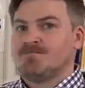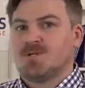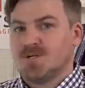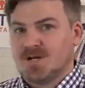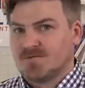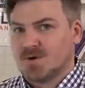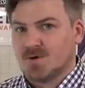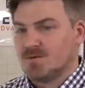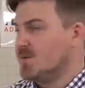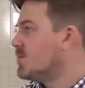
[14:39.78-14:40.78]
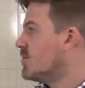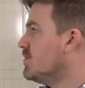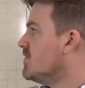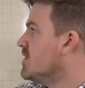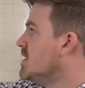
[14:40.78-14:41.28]
you're never going to
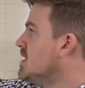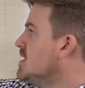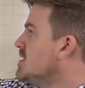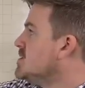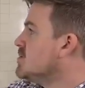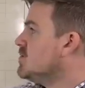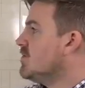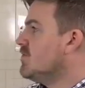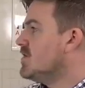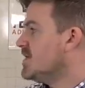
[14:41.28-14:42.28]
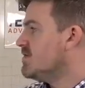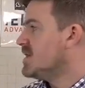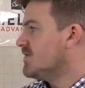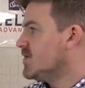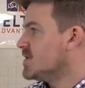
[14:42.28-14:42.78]
improve. So
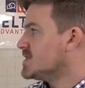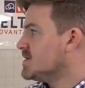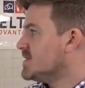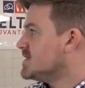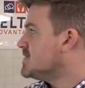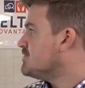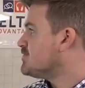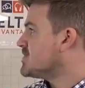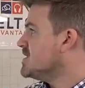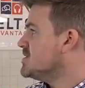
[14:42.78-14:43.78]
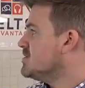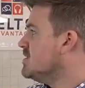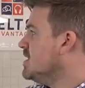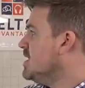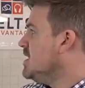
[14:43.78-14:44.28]
really focus on this. So
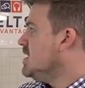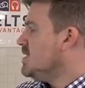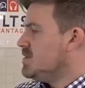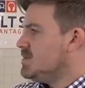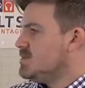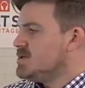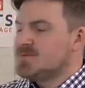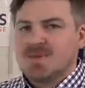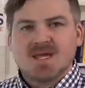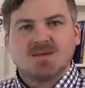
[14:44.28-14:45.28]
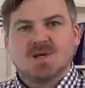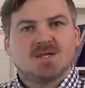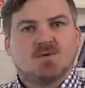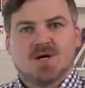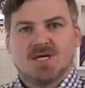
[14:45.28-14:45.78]
there's
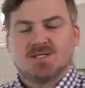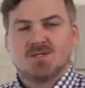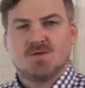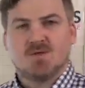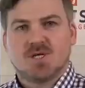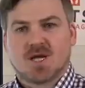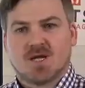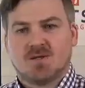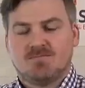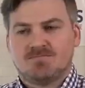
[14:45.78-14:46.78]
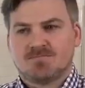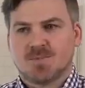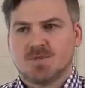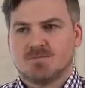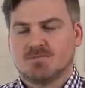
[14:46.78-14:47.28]
many ways that you can
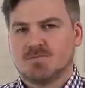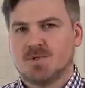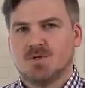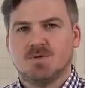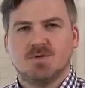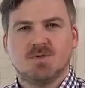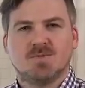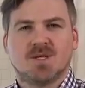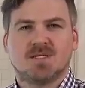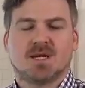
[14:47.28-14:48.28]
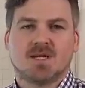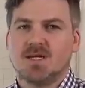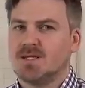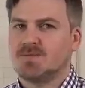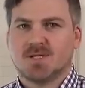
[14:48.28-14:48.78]
use, many
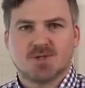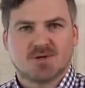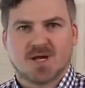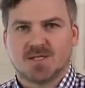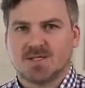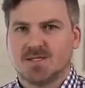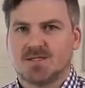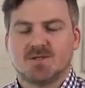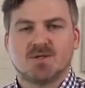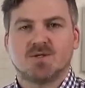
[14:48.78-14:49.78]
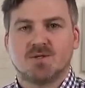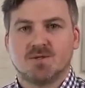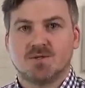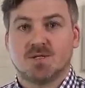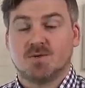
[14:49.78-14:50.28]
techniques, many strategies that you can
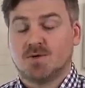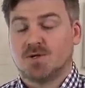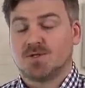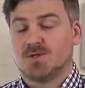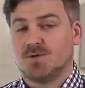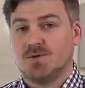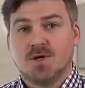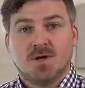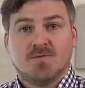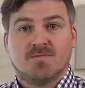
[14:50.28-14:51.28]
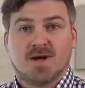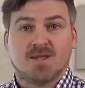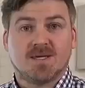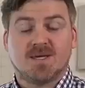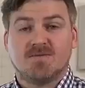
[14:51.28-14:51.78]
use in order to
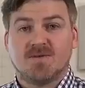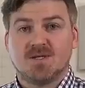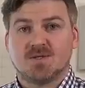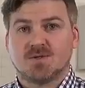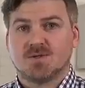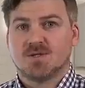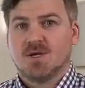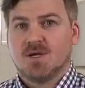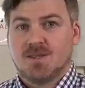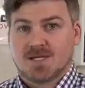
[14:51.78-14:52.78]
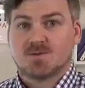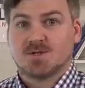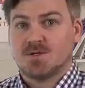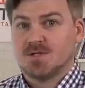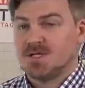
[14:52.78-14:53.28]
find the key features, and that's
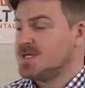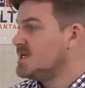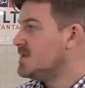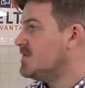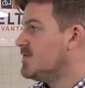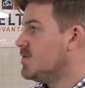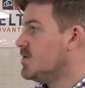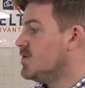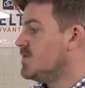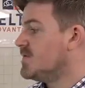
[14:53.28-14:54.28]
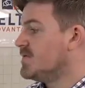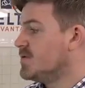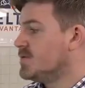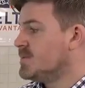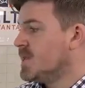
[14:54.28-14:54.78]
what you need for the
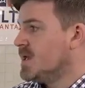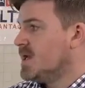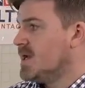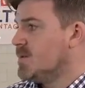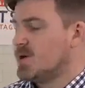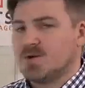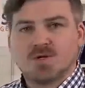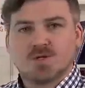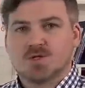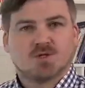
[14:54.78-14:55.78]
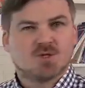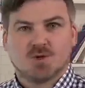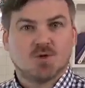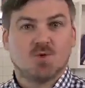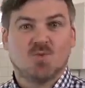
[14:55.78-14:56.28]
overview. I'm going to just
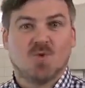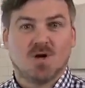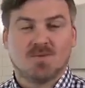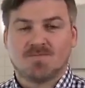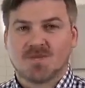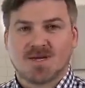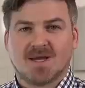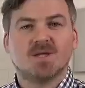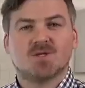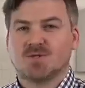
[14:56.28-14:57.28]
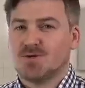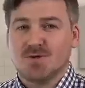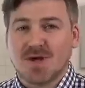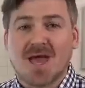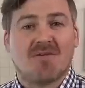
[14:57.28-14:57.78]
show you one. I can't show
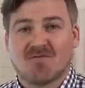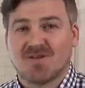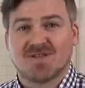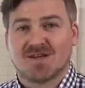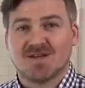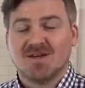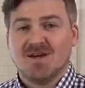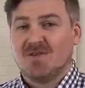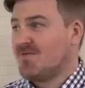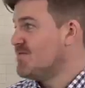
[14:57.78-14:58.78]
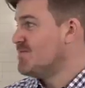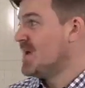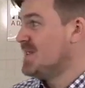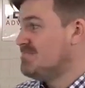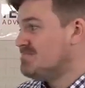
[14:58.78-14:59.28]
you everything,
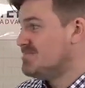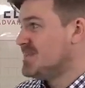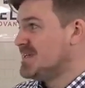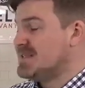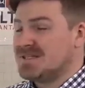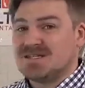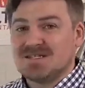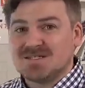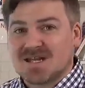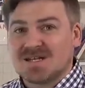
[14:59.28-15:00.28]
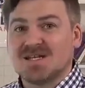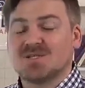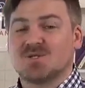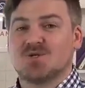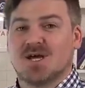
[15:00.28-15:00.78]
and the techniques
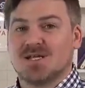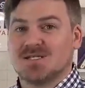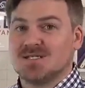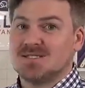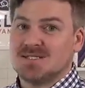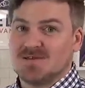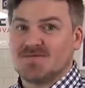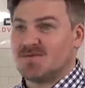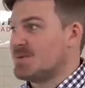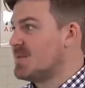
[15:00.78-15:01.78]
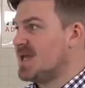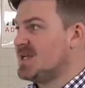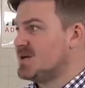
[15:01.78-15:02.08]
and strategies differ depending